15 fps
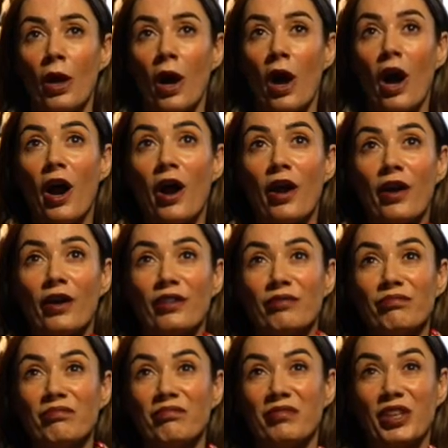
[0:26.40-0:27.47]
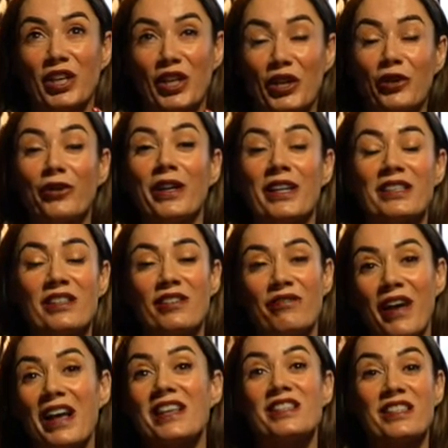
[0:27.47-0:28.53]
are curious and
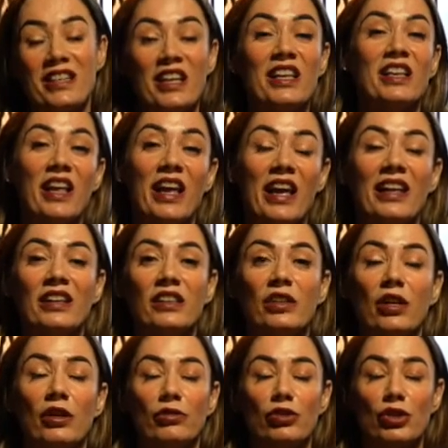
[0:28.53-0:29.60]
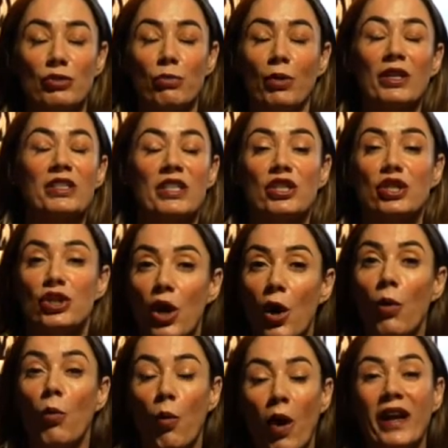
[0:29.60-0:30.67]
invested in wanting to know
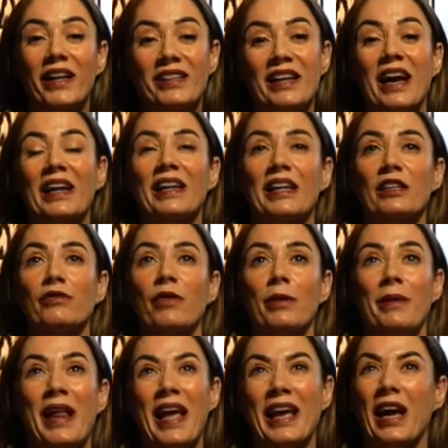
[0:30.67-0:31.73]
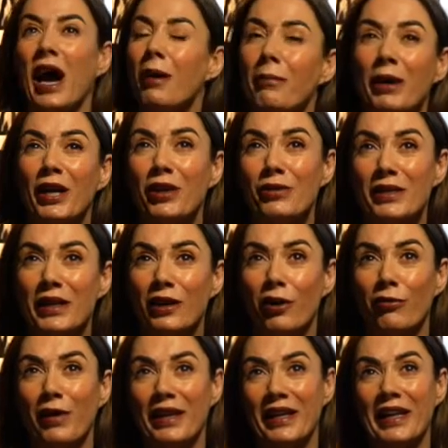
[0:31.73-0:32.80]
what exactly is vitamin A. Am I using it
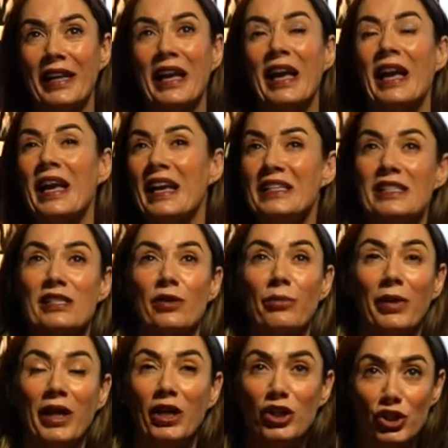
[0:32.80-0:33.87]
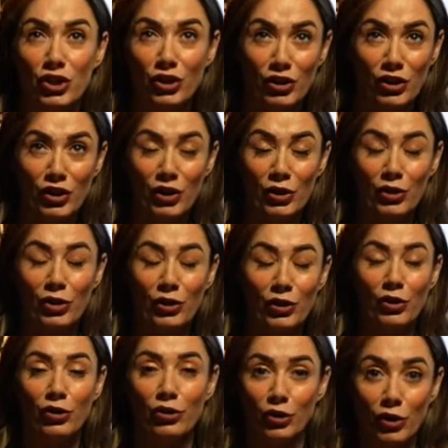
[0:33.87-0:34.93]
already? Is it something I should
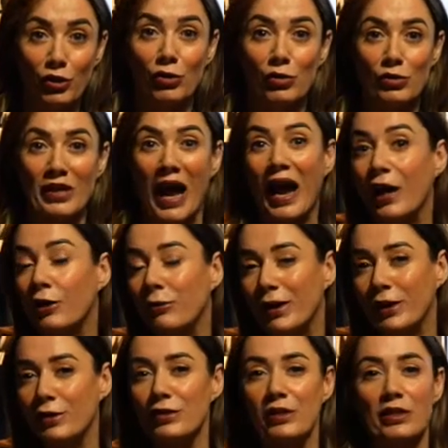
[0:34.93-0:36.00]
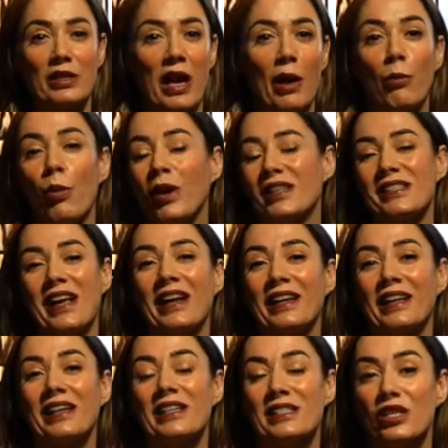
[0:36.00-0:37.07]
use? How do I use it? And what
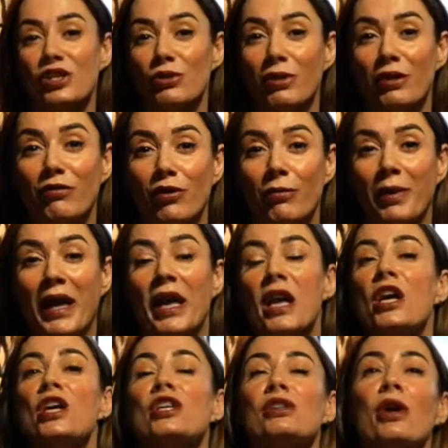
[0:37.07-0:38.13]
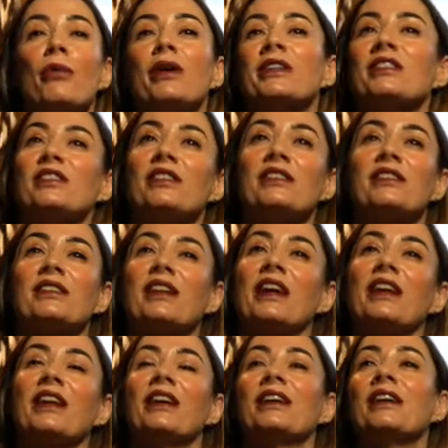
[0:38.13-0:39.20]
exactly is it doing for me? So I want to just
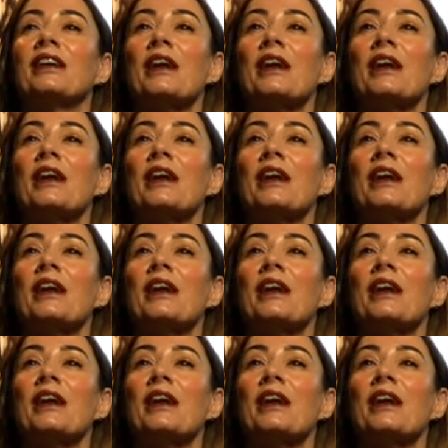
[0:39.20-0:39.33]
kind of,